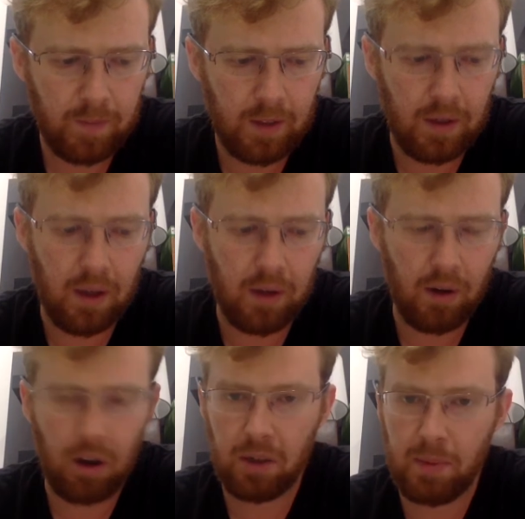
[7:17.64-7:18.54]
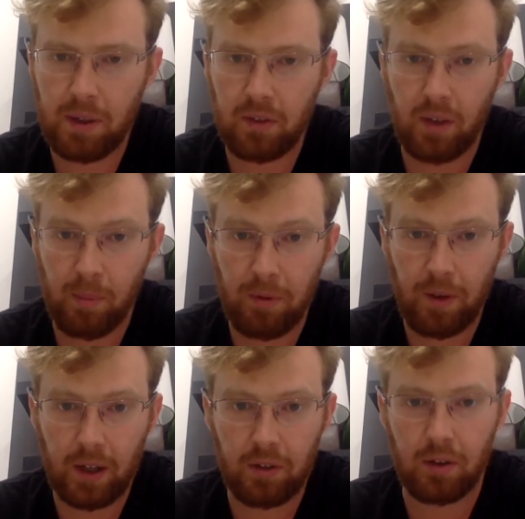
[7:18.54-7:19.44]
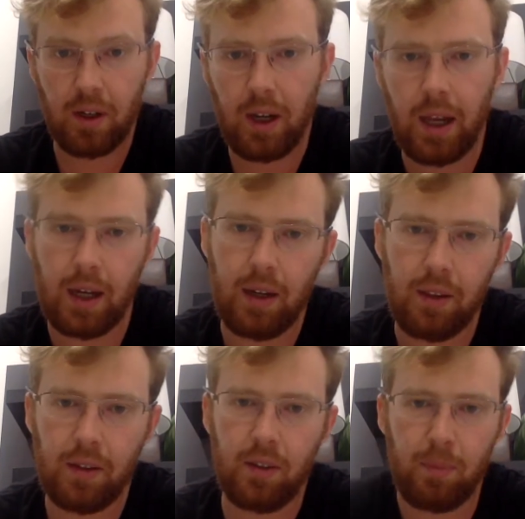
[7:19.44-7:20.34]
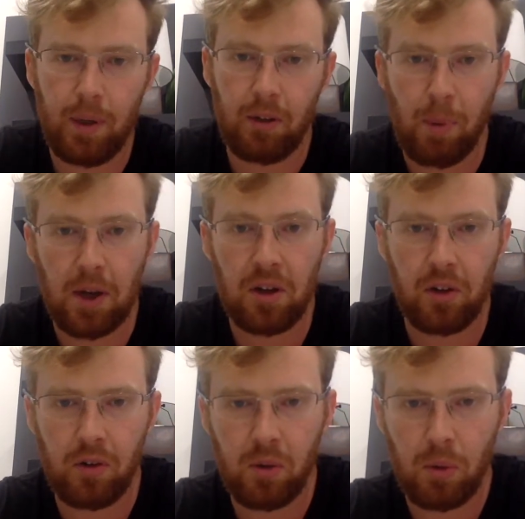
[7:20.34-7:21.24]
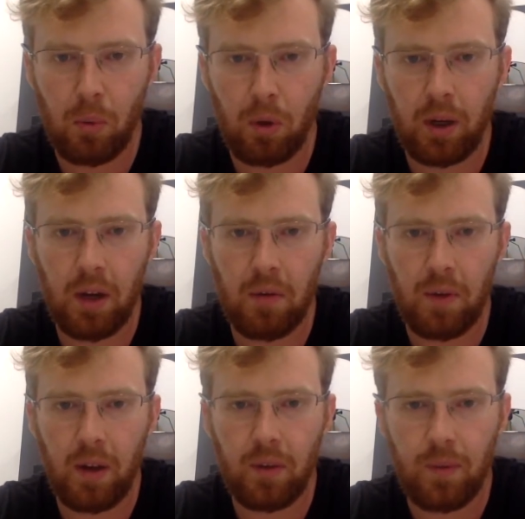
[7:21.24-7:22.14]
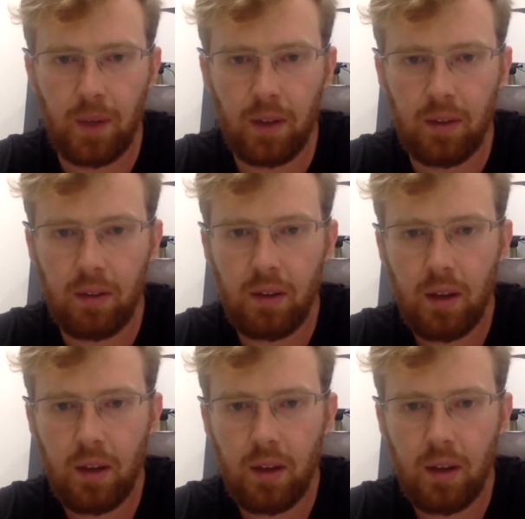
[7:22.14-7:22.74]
Another argument is some effects are delayed, and this has been especially true with organophosphates,